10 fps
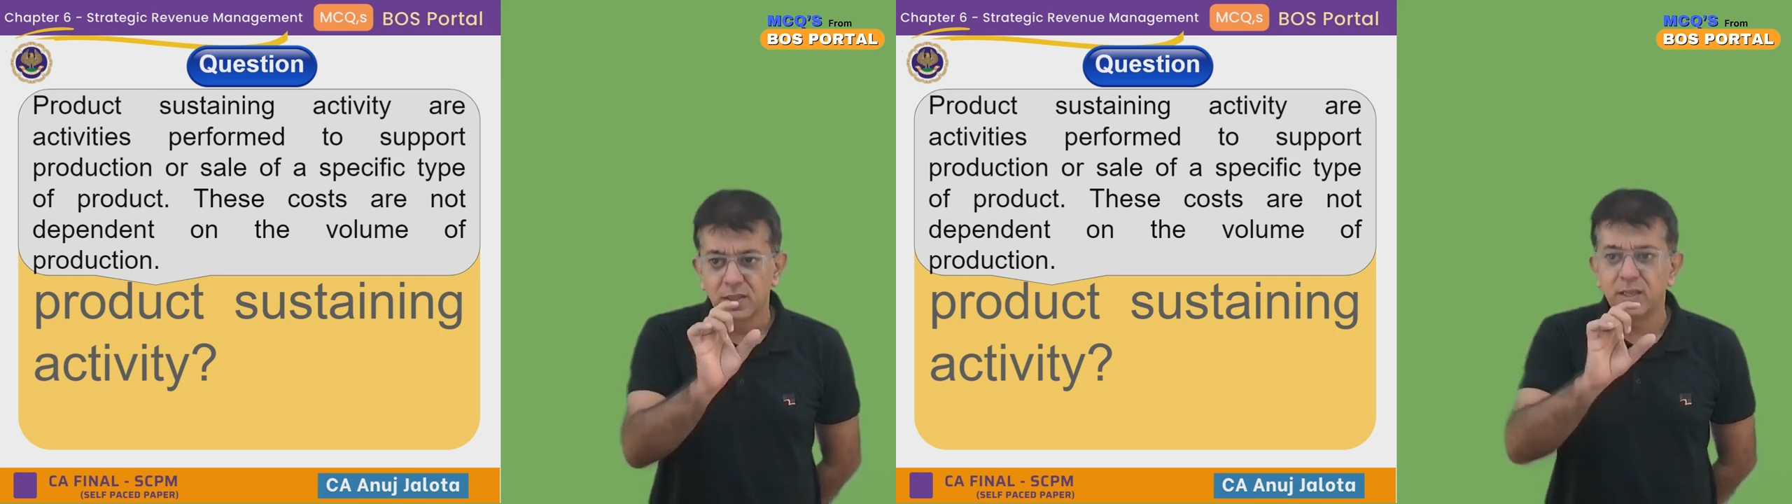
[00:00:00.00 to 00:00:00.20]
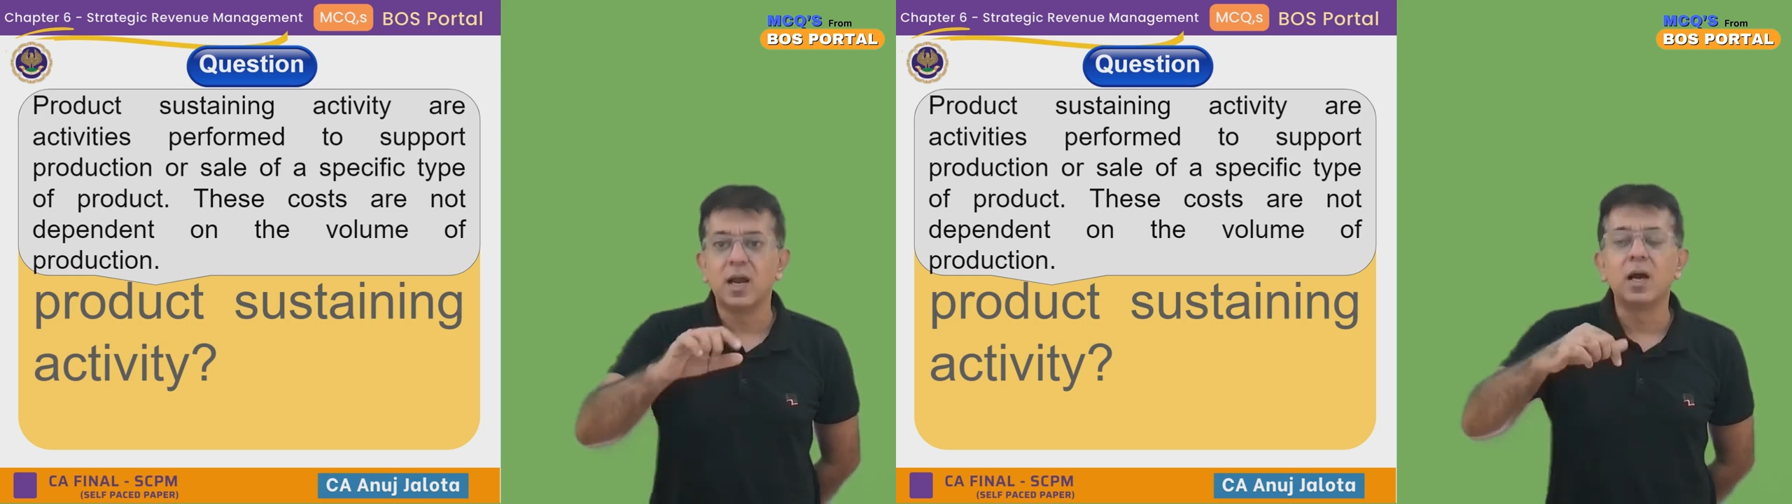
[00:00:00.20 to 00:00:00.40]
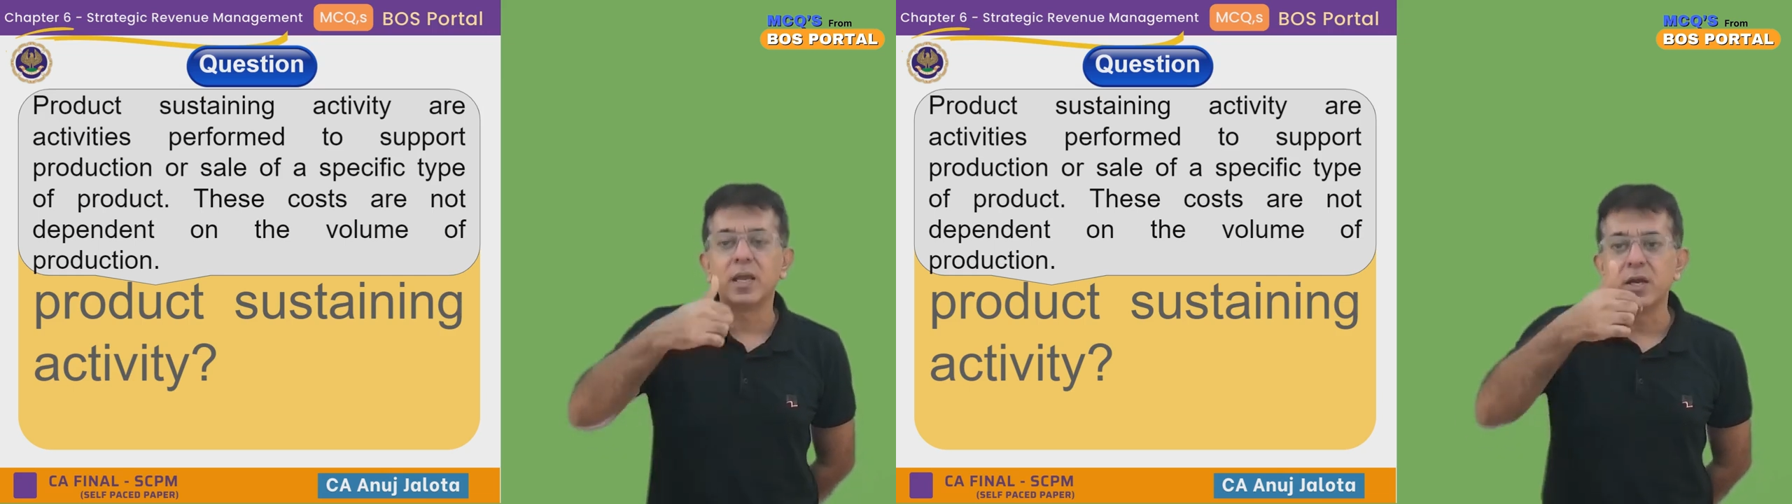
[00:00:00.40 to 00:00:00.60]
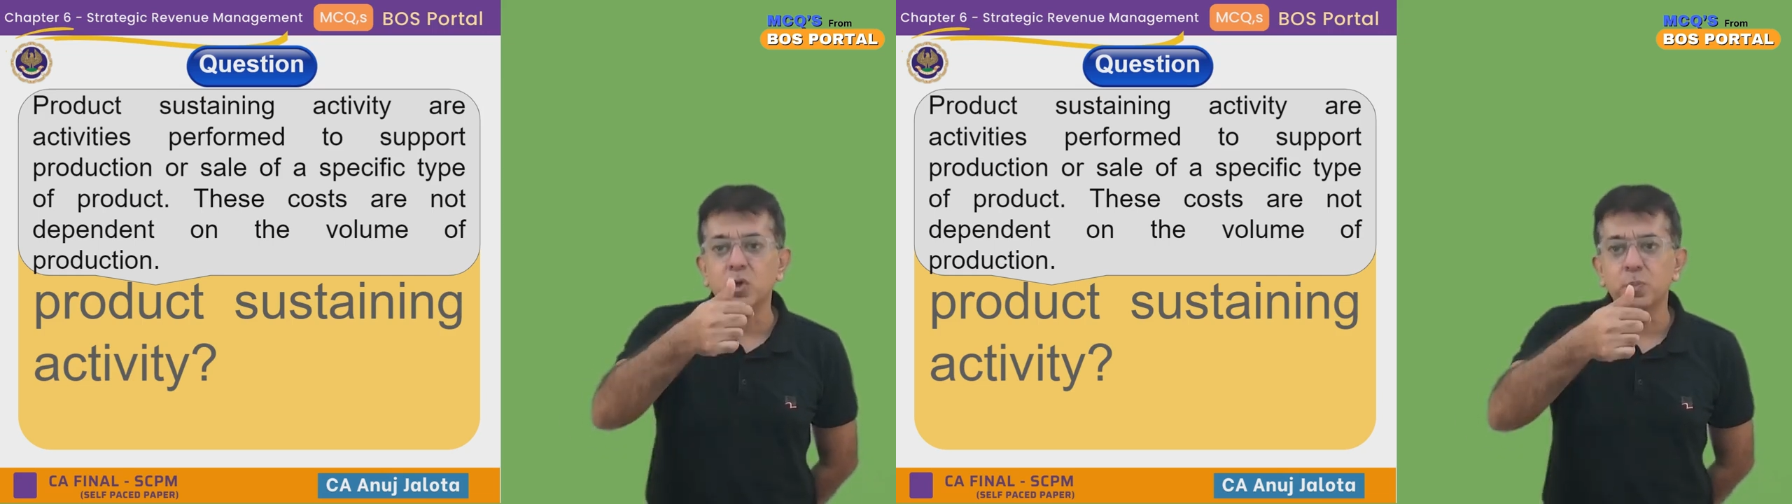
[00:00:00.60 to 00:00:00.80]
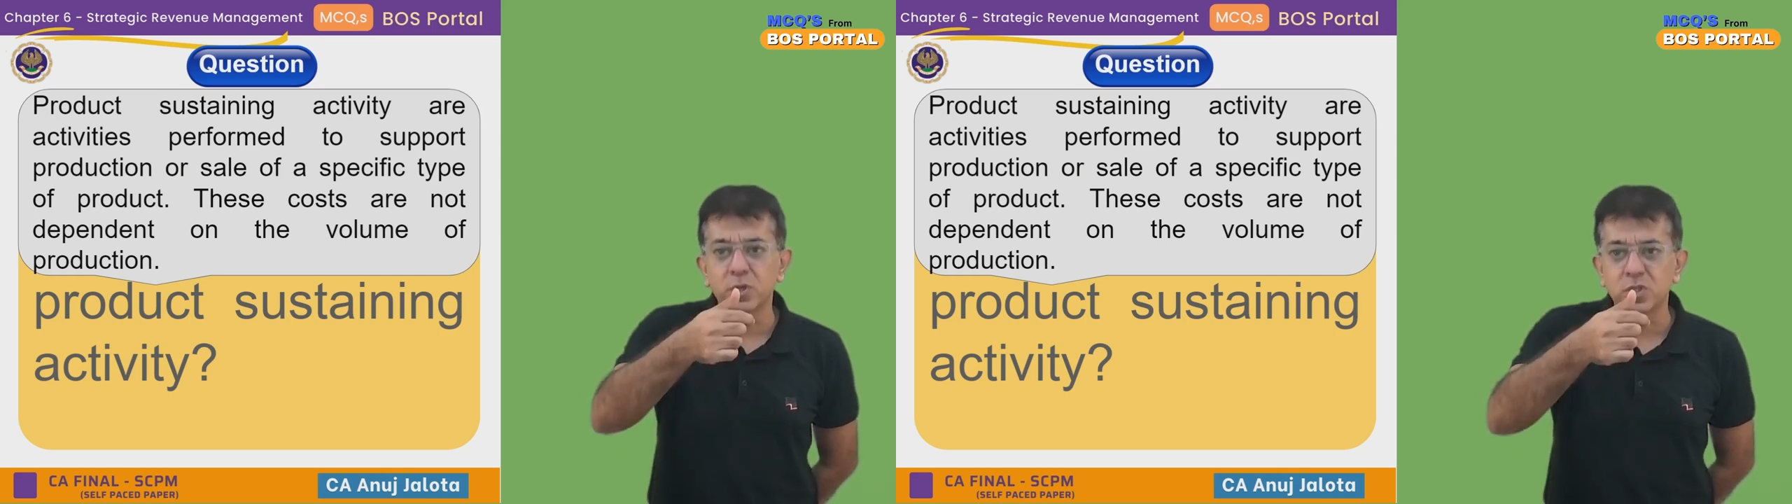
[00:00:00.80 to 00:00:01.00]
then again
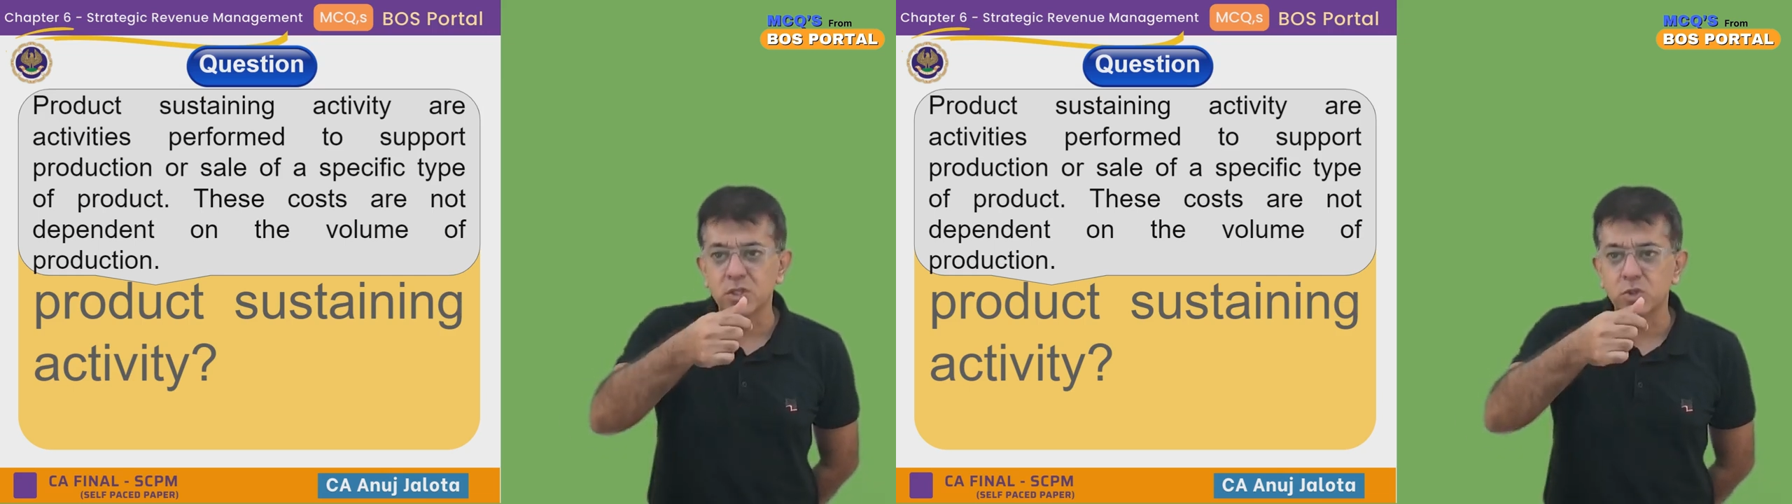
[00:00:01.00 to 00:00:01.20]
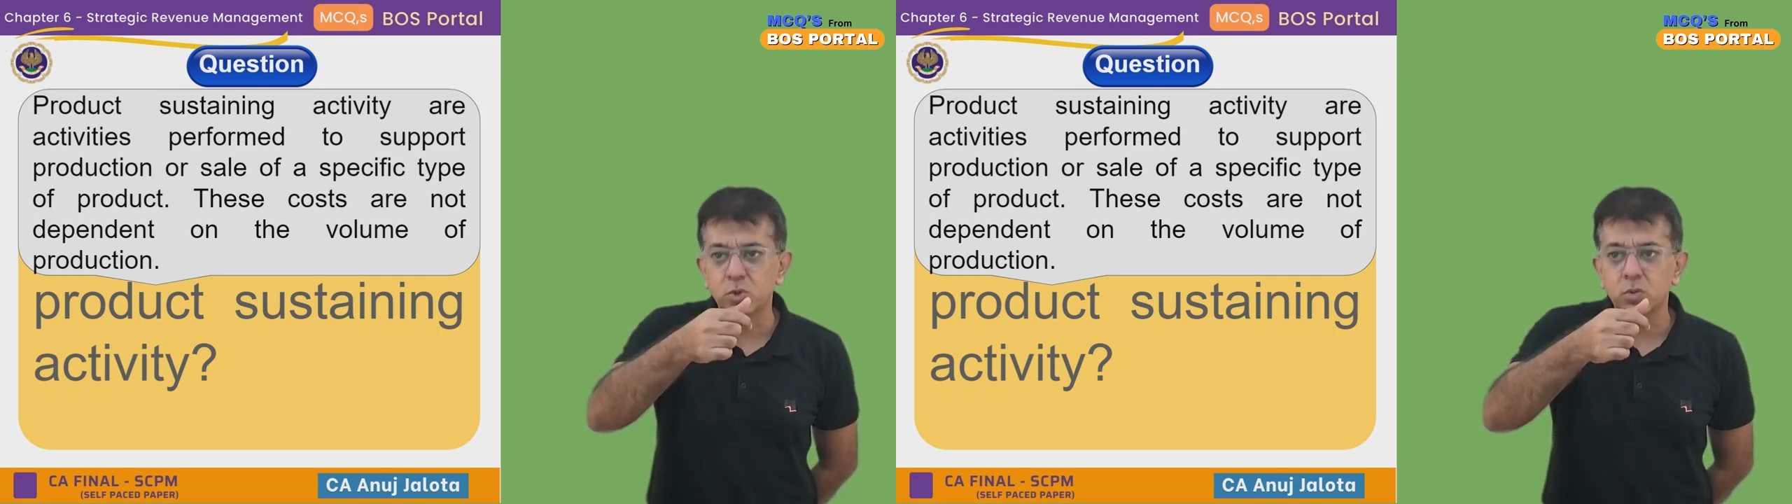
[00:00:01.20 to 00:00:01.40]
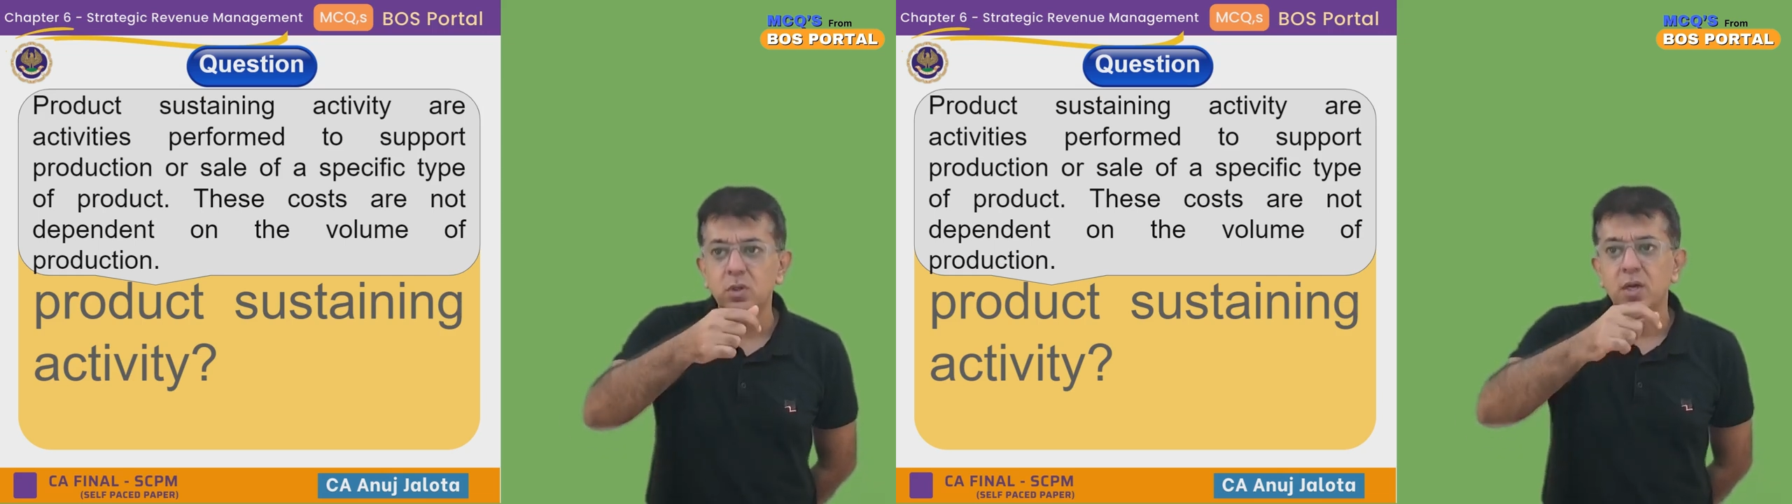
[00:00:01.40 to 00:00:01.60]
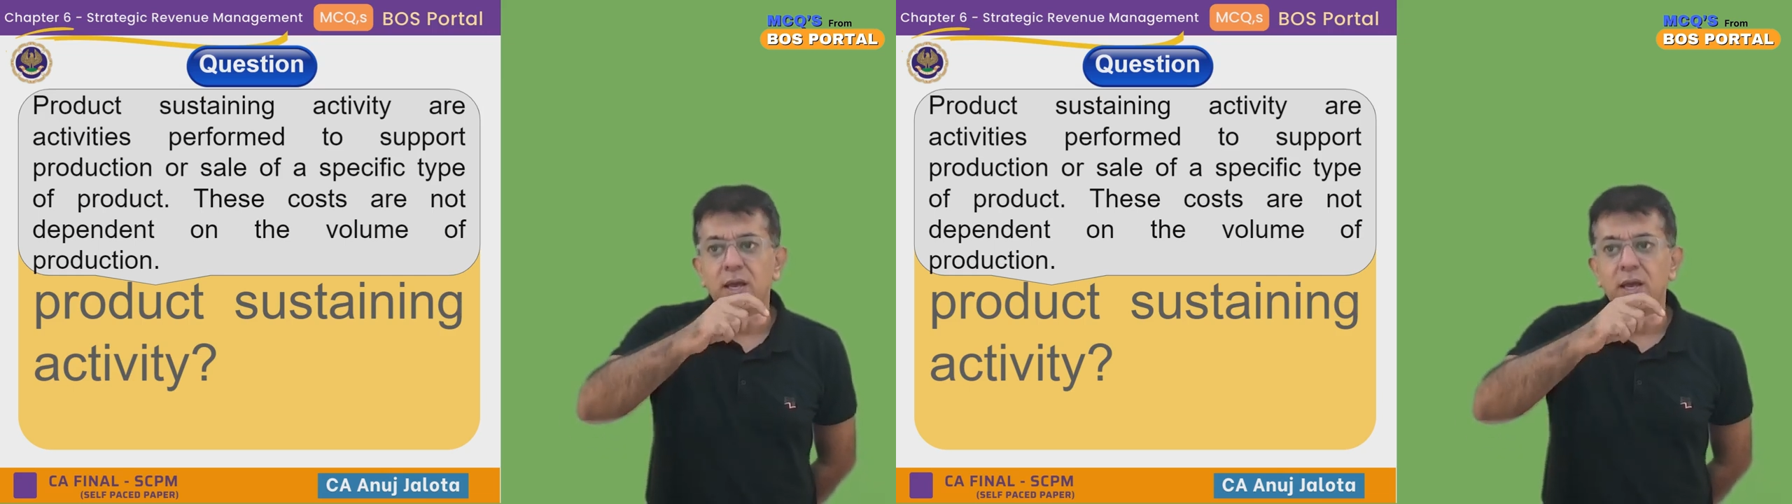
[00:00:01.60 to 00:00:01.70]
to process 2